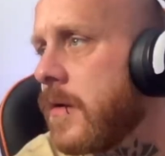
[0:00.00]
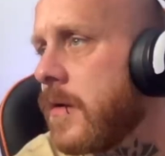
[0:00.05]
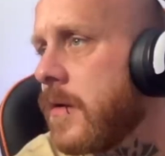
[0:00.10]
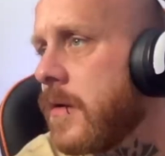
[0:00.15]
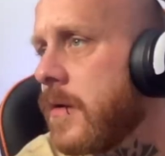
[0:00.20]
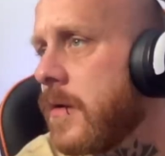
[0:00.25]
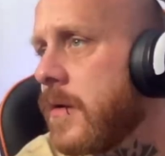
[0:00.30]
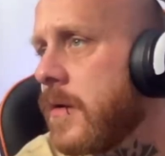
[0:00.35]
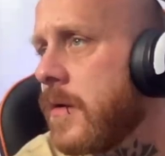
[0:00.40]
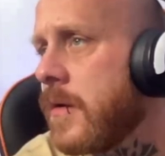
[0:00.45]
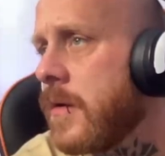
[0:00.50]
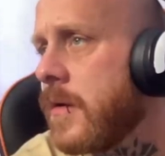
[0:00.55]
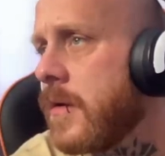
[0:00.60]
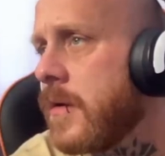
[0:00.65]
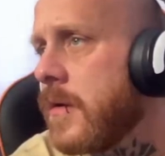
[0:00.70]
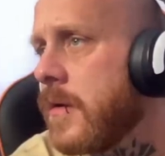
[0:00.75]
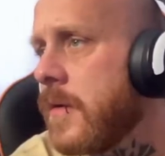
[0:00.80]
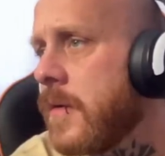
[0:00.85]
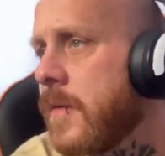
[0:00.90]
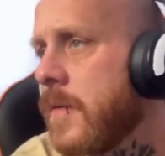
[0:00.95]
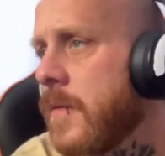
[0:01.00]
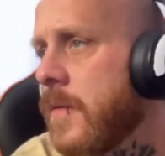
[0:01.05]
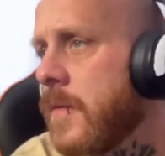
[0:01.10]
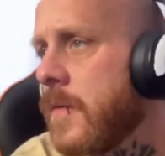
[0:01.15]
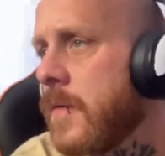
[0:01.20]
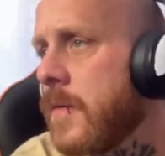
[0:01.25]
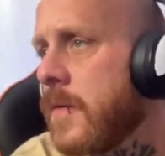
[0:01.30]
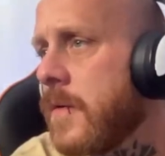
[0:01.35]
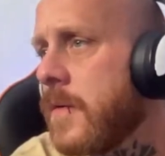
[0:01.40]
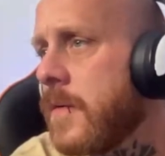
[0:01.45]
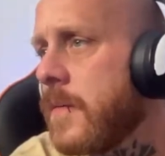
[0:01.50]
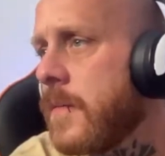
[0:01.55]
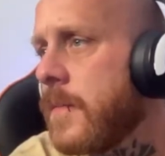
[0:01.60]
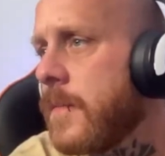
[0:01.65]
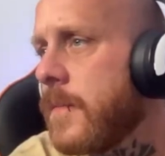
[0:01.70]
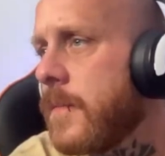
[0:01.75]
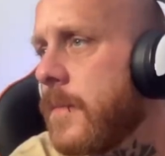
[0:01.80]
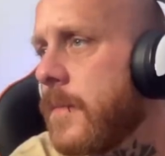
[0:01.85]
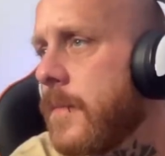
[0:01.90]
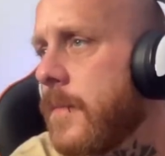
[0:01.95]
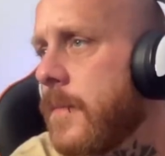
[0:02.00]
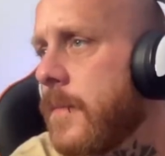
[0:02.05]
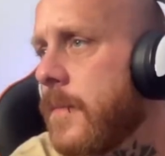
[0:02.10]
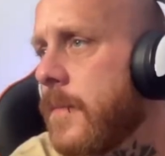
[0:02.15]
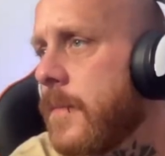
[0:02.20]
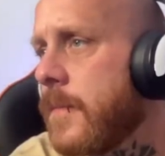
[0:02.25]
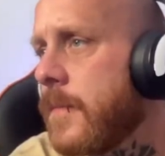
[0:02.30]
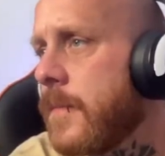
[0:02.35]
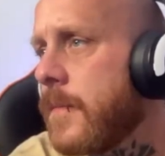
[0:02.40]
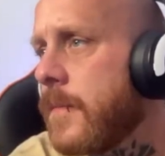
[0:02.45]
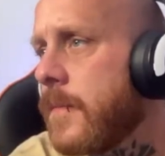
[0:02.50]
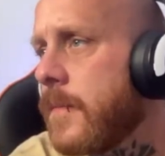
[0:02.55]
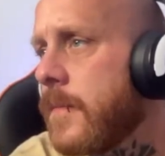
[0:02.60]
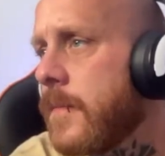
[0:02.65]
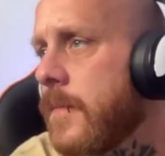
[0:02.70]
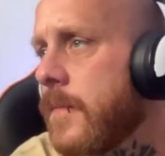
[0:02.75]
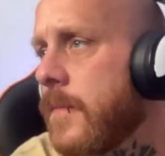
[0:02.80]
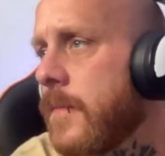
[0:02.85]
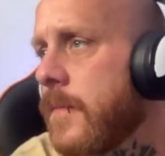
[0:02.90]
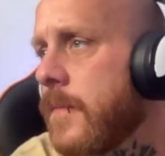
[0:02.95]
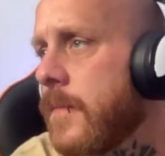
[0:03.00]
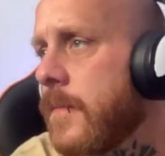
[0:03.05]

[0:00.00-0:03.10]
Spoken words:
[no speech]